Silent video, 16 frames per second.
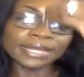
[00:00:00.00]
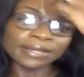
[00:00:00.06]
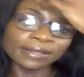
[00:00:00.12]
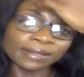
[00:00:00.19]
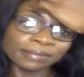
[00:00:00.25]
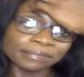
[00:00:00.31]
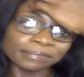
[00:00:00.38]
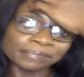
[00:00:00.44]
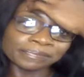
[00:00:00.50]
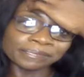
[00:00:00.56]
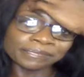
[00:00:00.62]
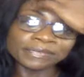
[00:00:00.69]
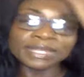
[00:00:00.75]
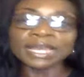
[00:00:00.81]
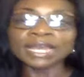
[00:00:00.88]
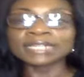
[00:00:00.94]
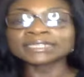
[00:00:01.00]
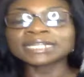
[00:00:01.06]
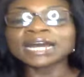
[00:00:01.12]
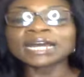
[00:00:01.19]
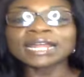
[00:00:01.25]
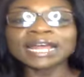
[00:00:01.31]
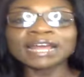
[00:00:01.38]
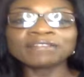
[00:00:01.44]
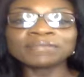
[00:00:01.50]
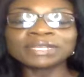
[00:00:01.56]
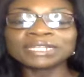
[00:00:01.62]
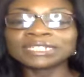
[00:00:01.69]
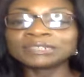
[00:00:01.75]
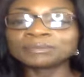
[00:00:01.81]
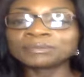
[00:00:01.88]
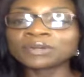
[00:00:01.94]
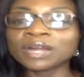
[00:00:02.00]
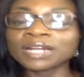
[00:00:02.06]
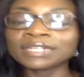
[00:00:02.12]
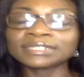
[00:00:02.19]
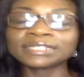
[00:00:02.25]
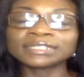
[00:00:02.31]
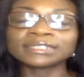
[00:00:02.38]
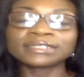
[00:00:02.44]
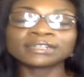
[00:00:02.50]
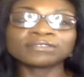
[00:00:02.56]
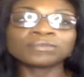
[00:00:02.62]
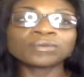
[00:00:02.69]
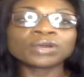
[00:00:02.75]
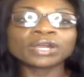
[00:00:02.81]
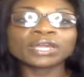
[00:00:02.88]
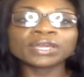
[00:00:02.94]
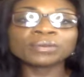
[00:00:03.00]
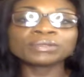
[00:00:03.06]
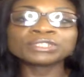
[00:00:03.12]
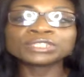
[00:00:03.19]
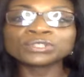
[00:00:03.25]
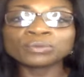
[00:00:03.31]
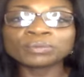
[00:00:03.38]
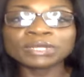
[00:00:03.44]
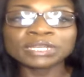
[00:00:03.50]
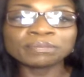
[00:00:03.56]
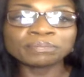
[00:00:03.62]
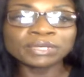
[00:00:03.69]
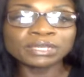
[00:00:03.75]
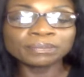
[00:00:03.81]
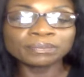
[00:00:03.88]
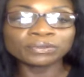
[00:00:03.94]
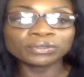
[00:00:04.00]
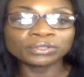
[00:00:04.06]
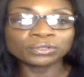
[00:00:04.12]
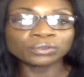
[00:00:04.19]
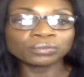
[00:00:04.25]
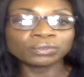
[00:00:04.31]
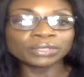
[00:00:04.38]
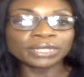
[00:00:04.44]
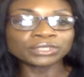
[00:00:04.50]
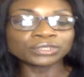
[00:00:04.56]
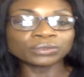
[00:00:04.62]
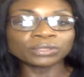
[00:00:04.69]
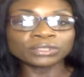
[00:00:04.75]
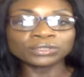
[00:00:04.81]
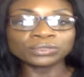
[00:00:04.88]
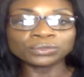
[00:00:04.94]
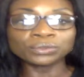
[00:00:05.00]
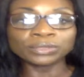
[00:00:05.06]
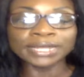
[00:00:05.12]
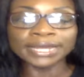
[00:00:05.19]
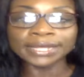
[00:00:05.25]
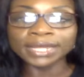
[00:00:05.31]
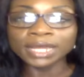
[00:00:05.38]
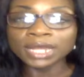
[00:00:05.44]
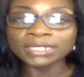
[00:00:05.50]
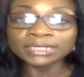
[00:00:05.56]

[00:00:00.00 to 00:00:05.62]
Um, as God have me in this process of working with so many people, you know, like Joel, you and I,